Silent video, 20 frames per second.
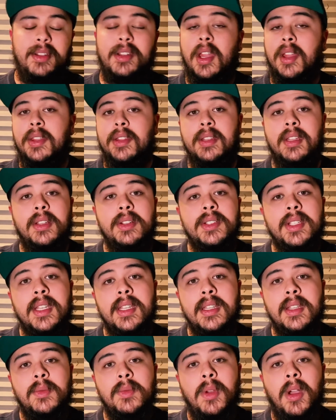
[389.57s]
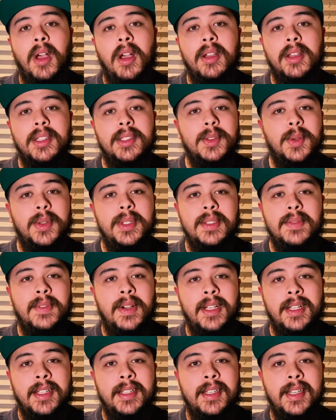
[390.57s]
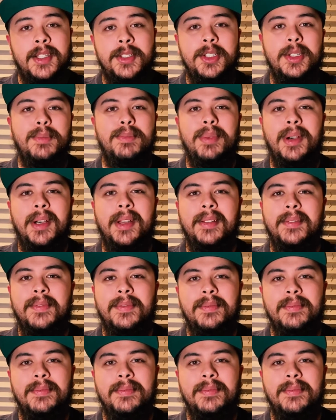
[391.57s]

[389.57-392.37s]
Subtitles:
Not that there's anything wrong, it's always fun and kitschy, but